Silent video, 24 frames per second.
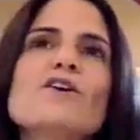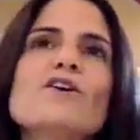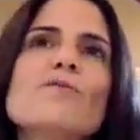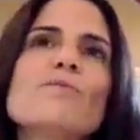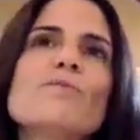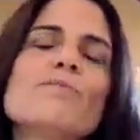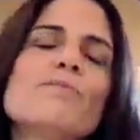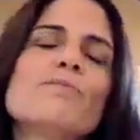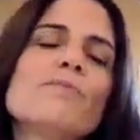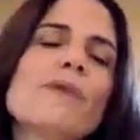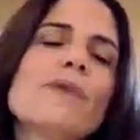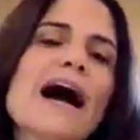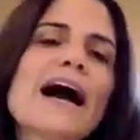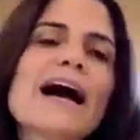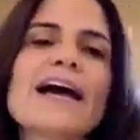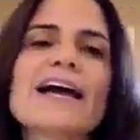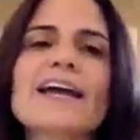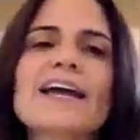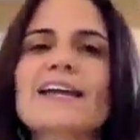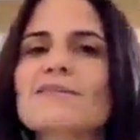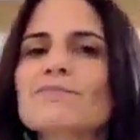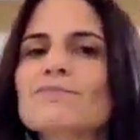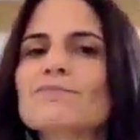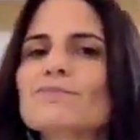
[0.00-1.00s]

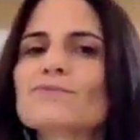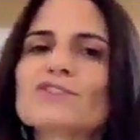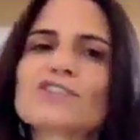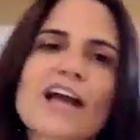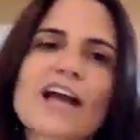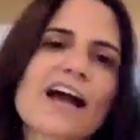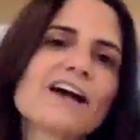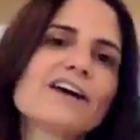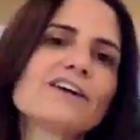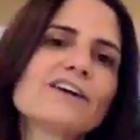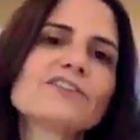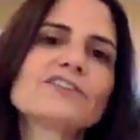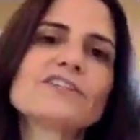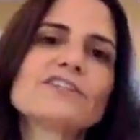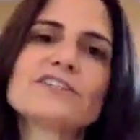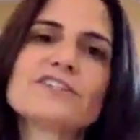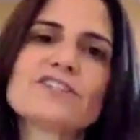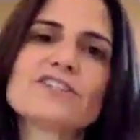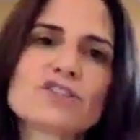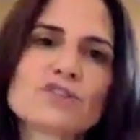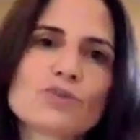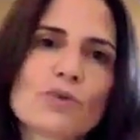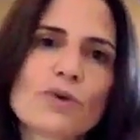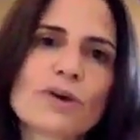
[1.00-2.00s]
my childhood
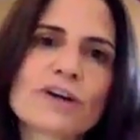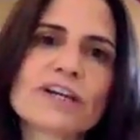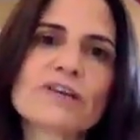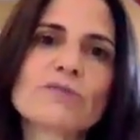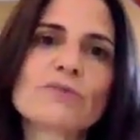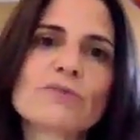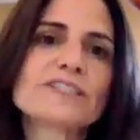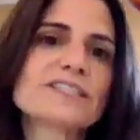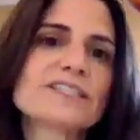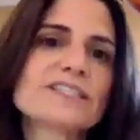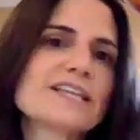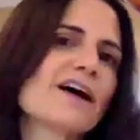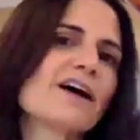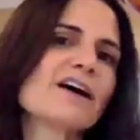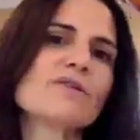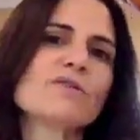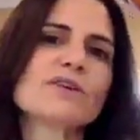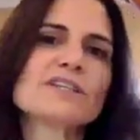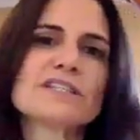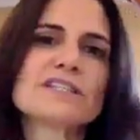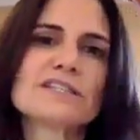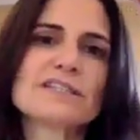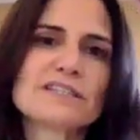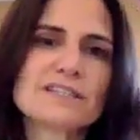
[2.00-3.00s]
story was how I
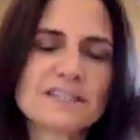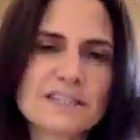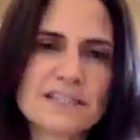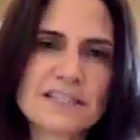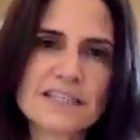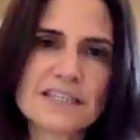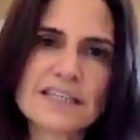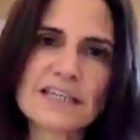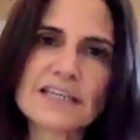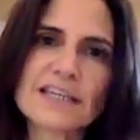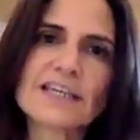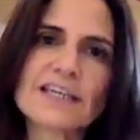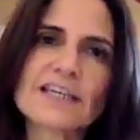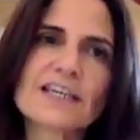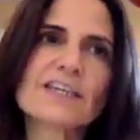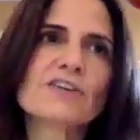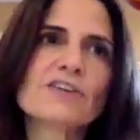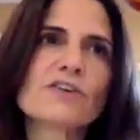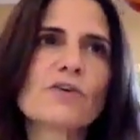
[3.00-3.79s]
wasn't seen